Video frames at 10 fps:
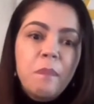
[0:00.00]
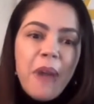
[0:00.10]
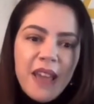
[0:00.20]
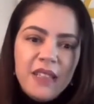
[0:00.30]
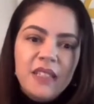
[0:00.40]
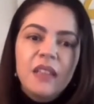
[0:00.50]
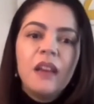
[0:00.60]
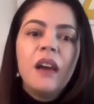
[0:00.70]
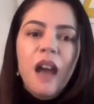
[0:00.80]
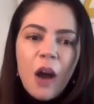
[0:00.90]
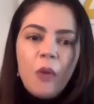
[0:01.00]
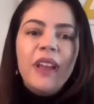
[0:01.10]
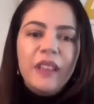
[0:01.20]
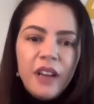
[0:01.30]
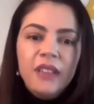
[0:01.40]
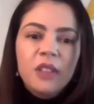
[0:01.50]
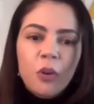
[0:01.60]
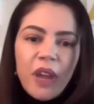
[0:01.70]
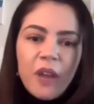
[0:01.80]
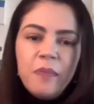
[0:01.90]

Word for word: pace already underway.